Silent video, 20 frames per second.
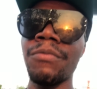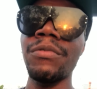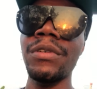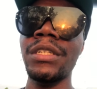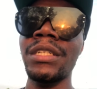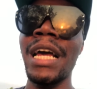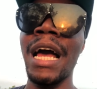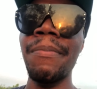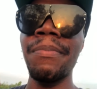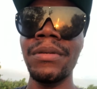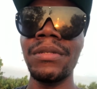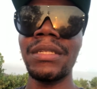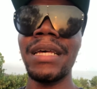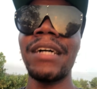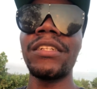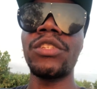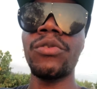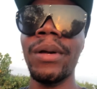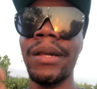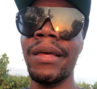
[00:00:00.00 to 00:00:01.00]
which happens
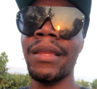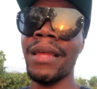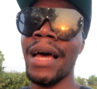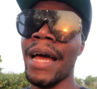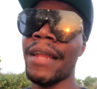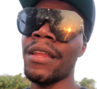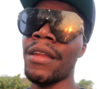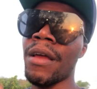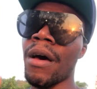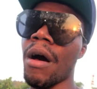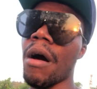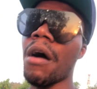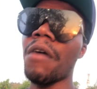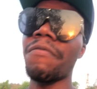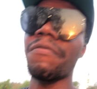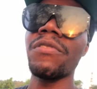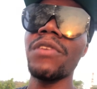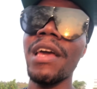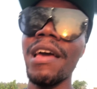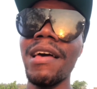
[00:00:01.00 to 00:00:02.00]
at 29 and a
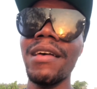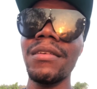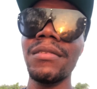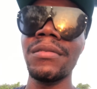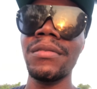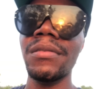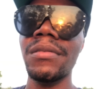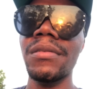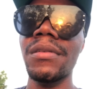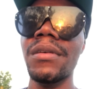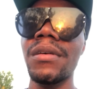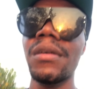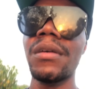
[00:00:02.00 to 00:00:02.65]
half years.